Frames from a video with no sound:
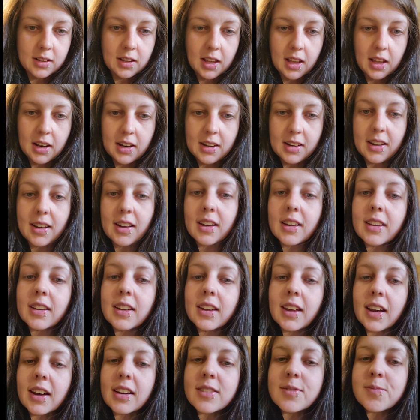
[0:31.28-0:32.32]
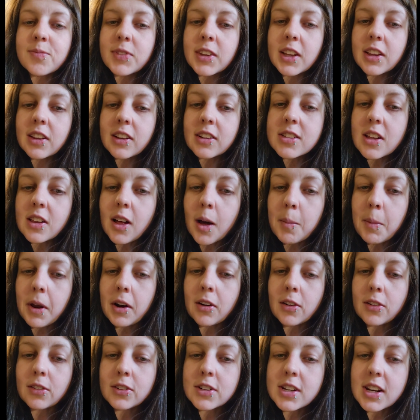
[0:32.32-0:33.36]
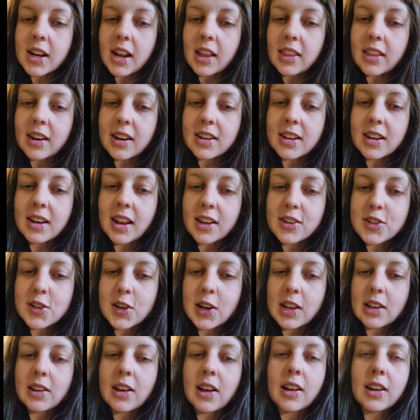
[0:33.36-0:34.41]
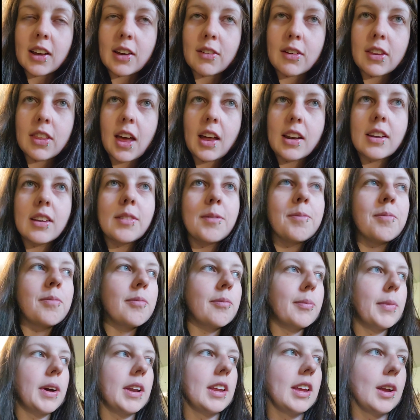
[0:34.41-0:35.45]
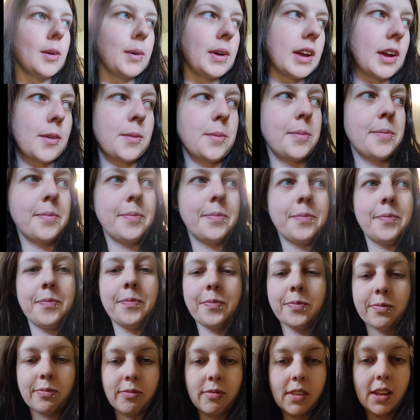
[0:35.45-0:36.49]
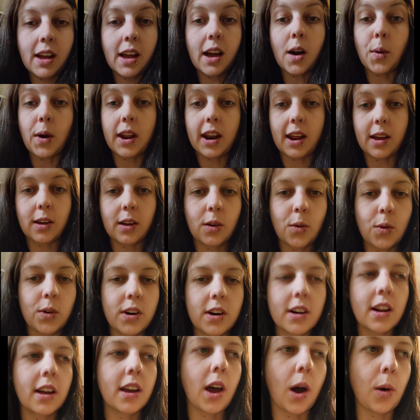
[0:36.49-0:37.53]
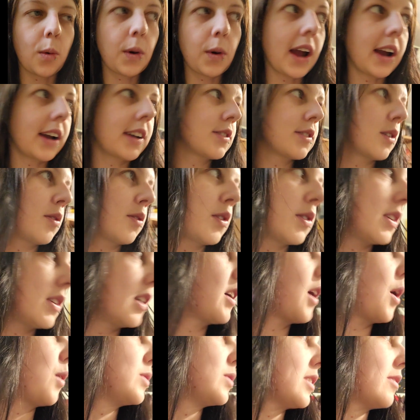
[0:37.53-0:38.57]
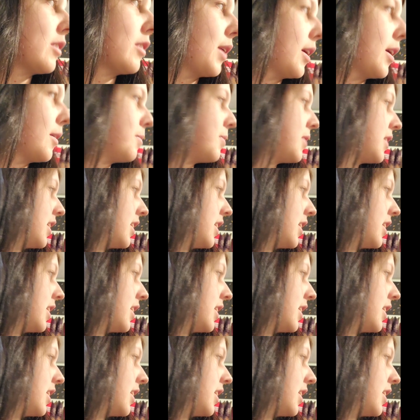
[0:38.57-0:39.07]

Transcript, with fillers: And, yeah, it looks a lot better today than it did yesterday, I'll give it that. But here we go. Oh, and I ordered a coat rack, so if you see coats everywhere,